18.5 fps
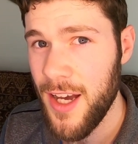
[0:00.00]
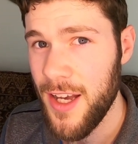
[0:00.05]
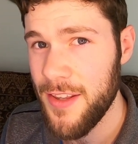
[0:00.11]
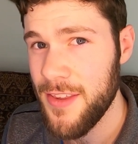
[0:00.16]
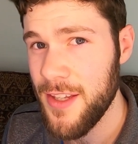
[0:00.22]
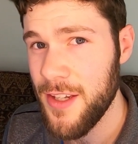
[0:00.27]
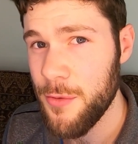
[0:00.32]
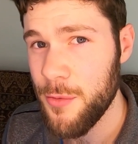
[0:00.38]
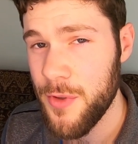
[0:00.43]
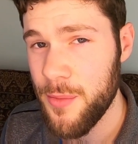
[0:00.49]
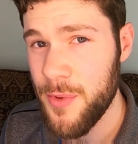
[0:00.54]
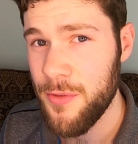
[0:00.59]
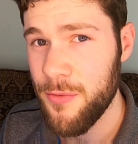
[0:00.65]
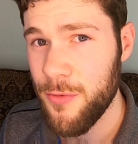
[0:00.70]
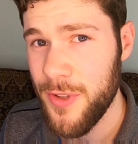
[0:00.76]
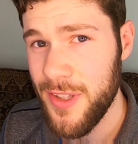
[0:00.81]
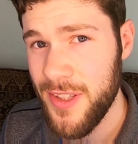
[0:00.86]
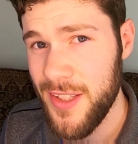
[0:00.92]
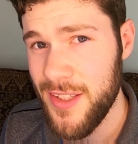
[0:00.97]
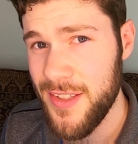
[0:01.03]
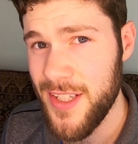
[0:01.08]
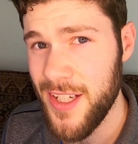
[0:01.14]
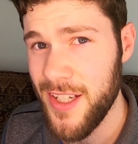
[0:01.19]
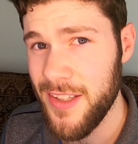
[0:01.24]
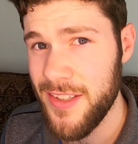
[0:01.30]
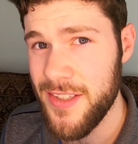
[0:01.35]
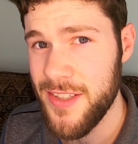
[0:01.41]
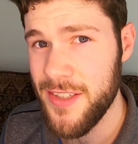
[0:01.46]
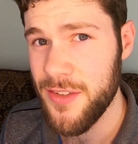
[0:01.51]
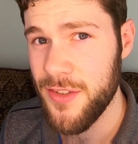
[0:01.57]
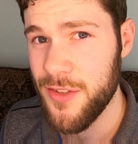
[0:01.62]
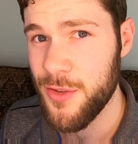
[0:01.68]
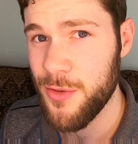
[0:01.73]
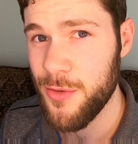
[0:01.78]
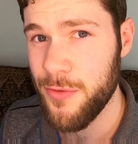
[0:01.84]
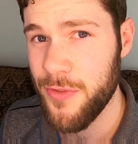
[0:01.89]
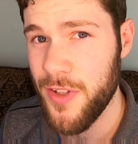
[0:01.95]
I think it would have been really intelligent
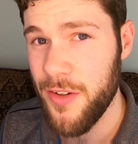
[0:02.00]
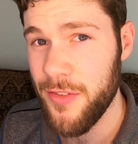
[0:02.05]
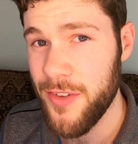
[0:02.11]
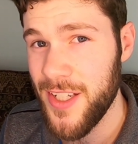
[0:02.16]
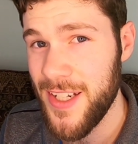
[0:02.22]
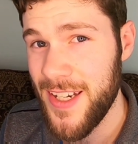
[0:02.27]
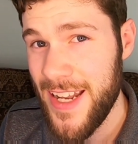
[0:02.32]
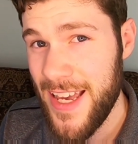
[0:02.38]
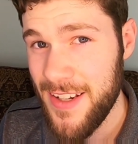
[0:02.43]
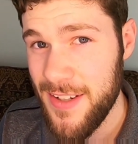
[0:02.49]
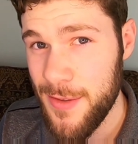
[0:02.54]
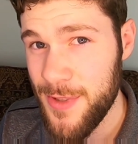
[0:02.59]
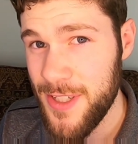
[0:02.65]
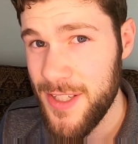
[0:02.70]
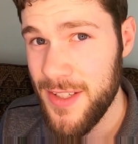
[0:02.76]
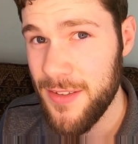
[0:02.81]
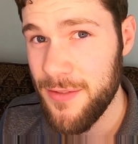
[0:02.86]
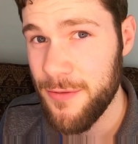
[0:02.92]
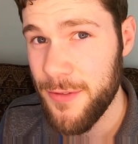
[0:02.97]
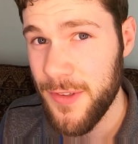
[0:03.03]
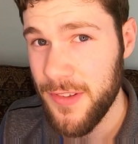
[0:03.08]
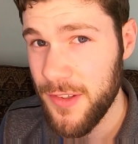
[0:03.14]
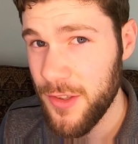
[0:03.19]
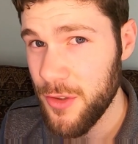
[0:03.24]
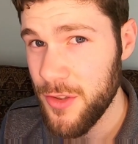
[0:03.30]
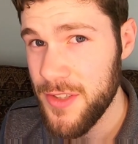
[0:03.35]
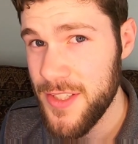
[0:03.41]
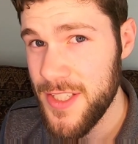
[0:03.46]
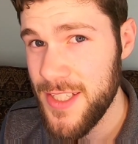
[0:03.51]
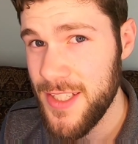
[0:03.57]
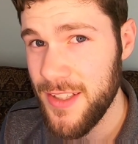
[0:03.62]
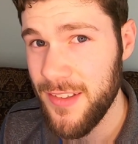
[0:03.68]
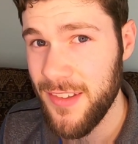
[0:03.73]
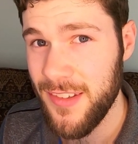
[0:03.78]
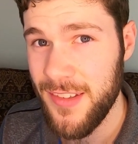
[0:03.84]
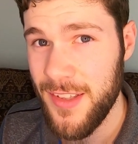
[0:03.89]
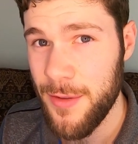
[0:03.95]
to have covered anatomy and physiology
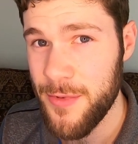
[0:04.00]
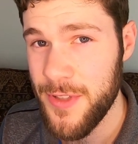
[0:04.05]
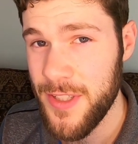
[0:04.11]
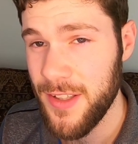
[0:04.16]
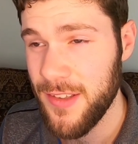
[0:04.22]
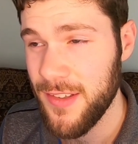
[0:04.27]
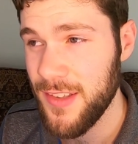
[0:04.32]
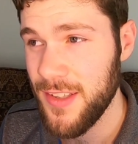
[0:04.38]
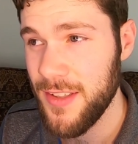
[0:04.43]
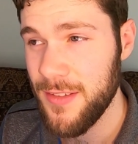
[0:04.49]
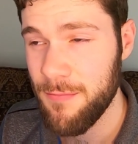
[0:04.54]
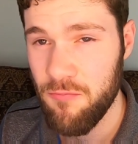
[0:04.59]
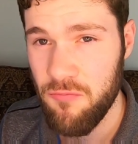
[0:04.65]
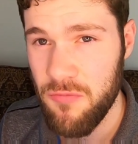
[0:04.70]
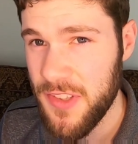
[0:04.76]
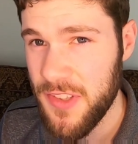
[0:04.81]
as subjects in